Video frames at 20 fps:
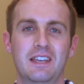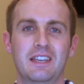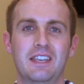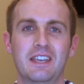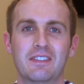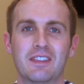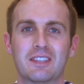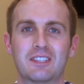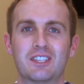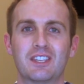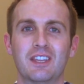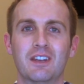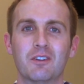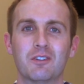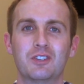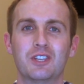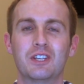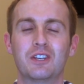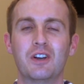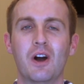Again, that's
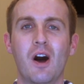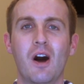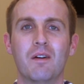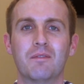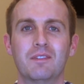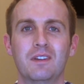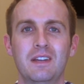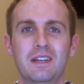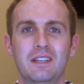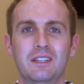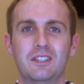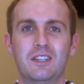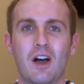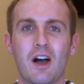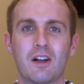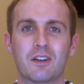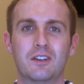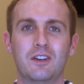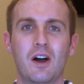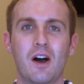
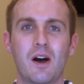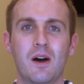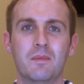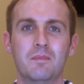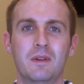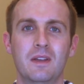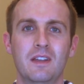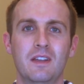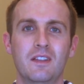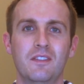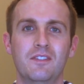synergyconf.com.